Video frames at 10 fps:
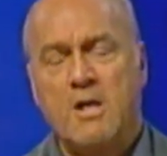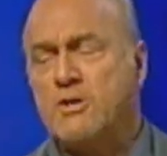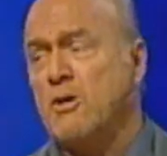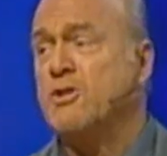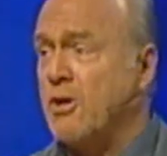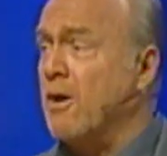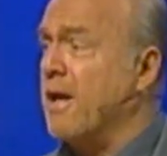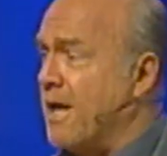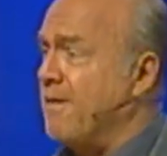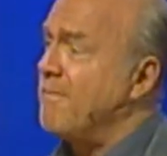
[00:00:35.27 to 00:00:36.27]
So
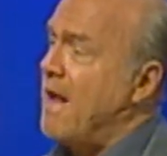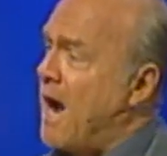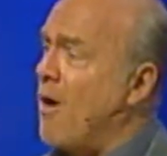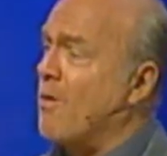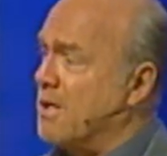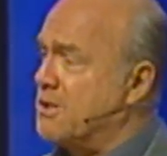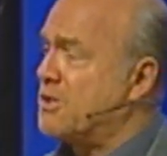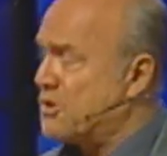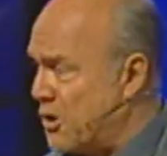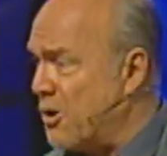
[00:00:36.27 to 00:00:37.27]
surely Howard
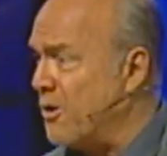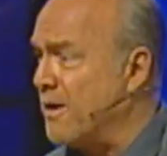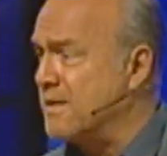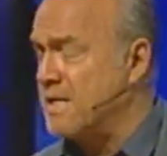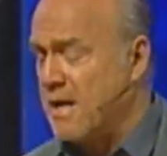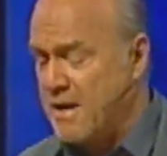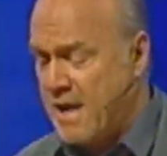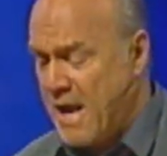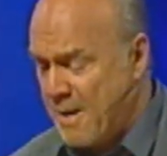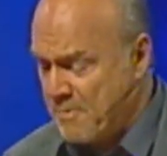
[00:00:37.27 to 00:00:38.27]
Stern is a
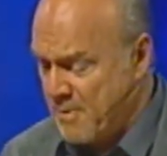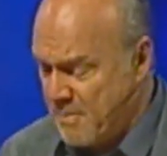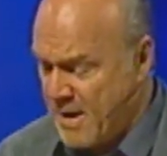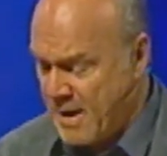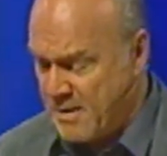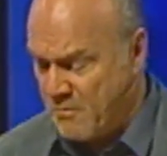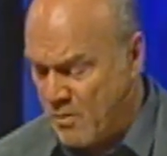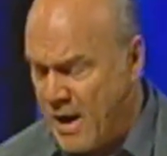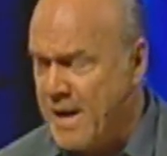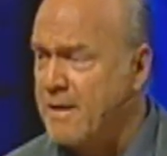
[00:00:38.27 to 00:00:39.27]
happy man,
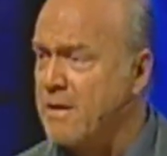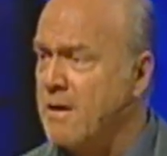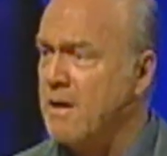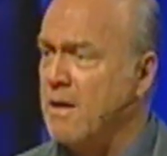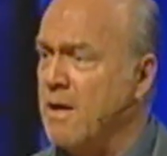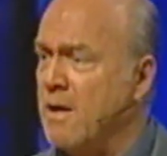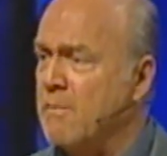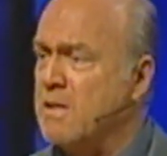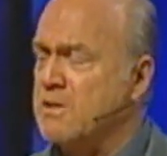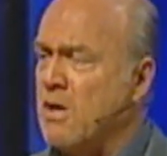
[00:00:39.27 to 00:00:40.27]
right?
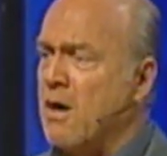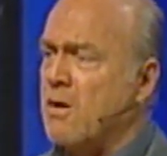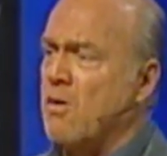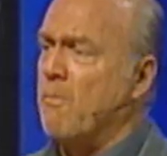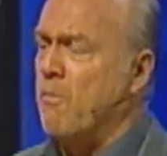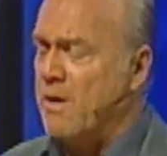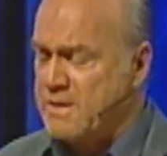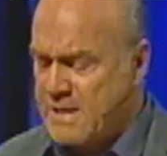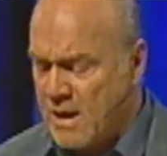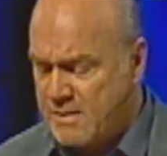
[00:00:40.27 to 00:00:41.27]
But this article
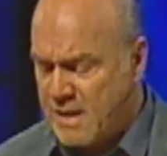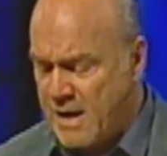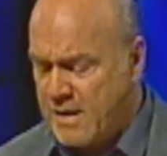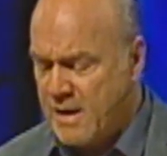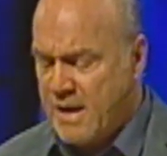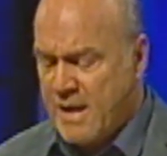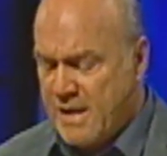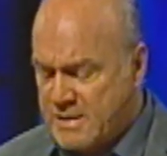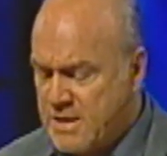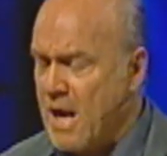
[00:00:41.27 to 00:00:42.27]
points out that he
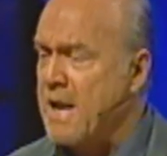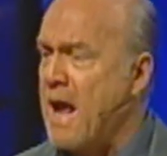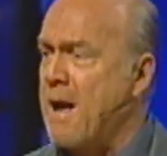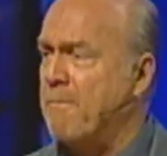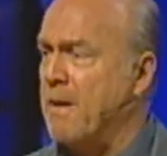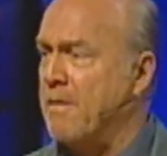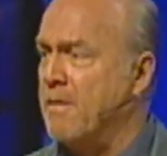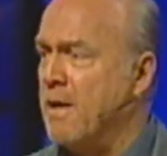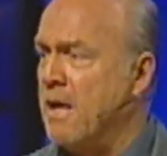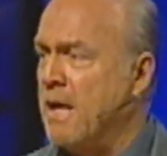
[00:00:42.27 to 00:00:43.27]
is not happy.
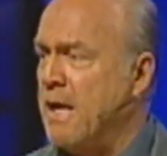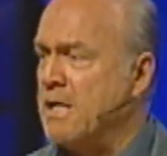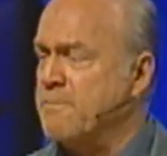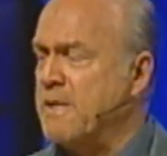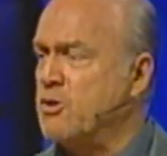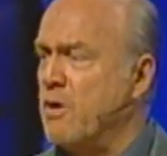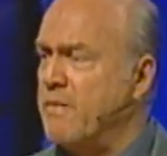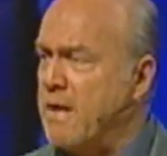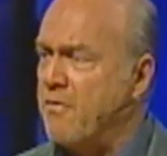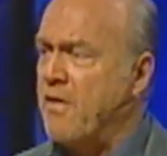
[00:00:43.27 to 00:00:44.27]
He's been
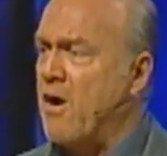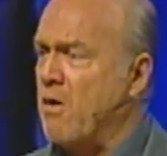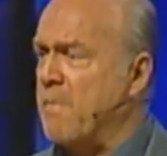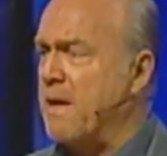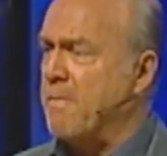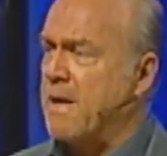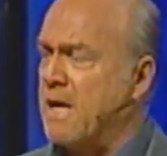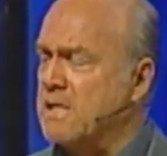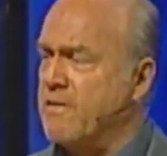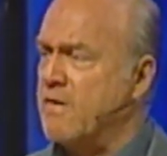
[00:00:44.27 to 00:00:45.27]
driven to therapy
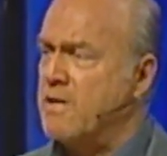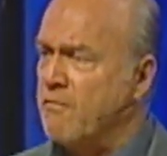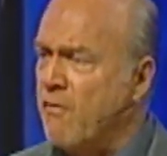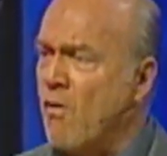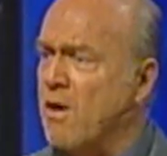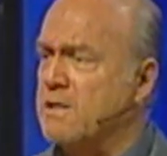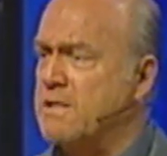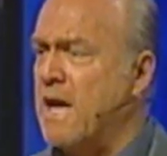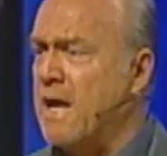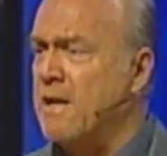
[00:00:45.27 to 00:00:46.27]
because of a
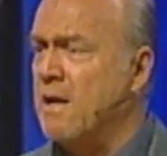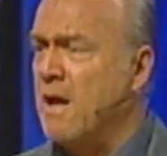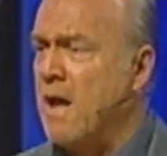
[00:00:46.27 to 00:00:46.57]
divorce and,